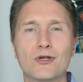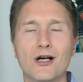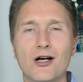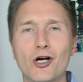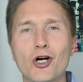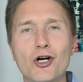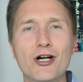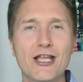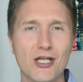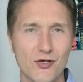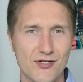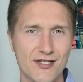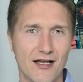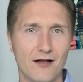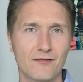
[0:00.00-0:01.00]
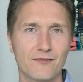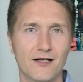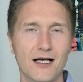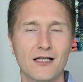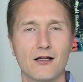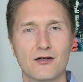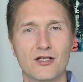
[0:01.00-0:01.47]
hurting yourself
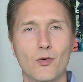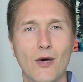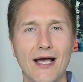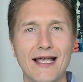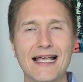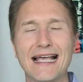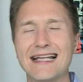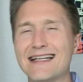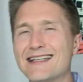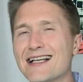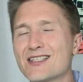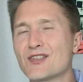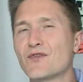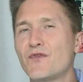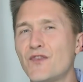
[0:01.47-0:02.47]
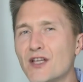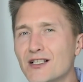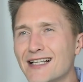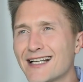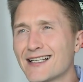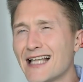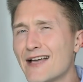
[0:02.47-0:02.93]
along the way and it doesn't feel
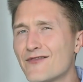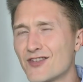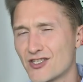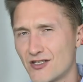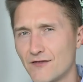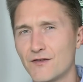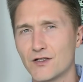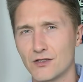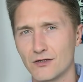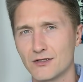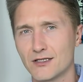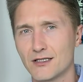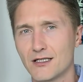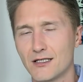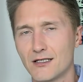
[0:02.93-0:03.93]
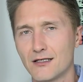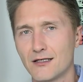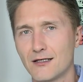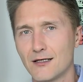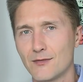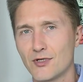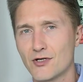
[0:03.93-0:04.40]
like life is difficult.
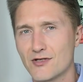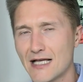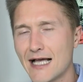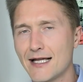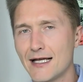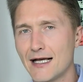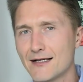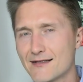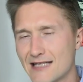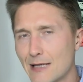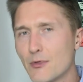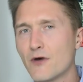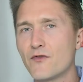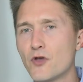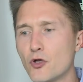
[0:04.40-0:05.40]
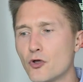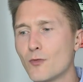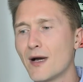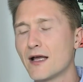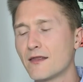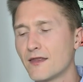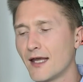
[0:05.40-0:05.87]
Because some of you
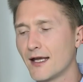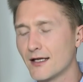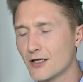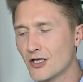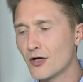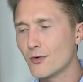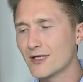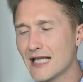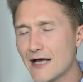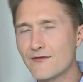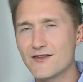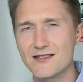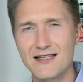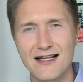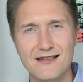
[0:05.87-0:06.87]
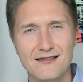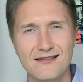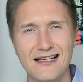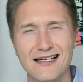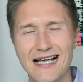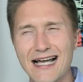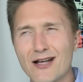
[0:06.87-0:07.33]
might think, life is not,
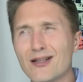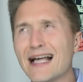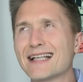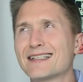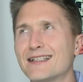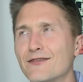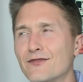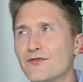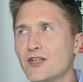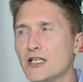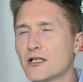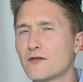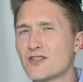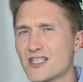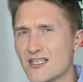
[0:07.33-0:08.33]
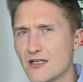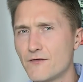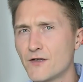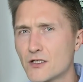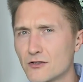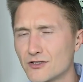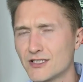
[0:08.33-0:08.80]
I don't like the feeling of this
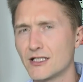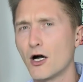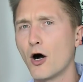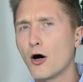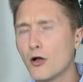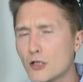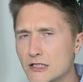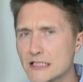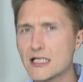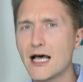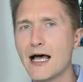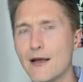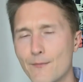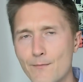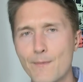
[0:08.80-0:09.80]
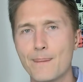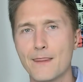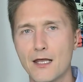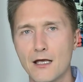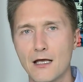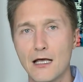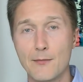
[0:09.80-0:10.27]
difficulty all the
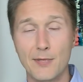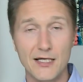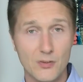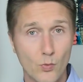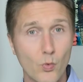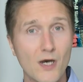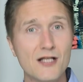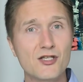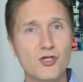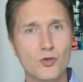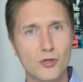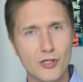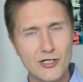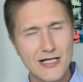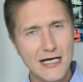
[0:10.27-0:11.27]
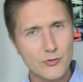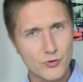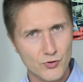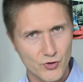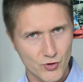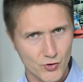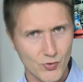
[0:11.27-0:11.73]
time. But once you learn how to
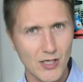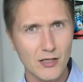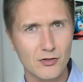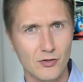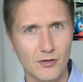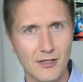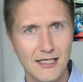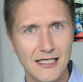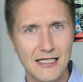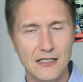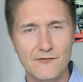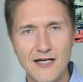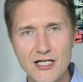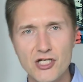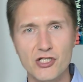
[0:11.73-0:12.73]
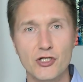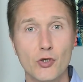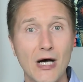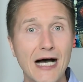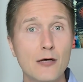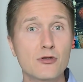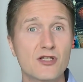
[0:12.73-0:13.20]
struggle, eventually you
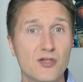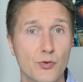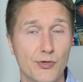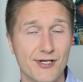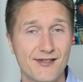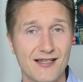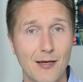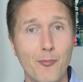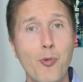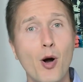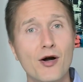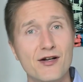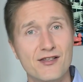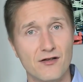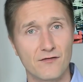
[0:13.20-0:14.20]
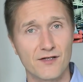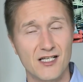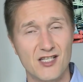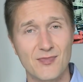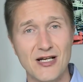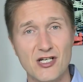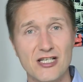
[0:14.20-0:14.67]
outsource some parts of it,
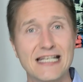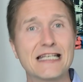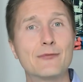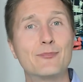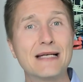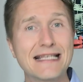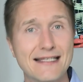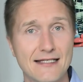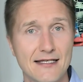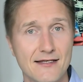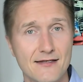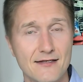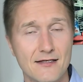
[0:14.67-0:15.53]
especially in the business.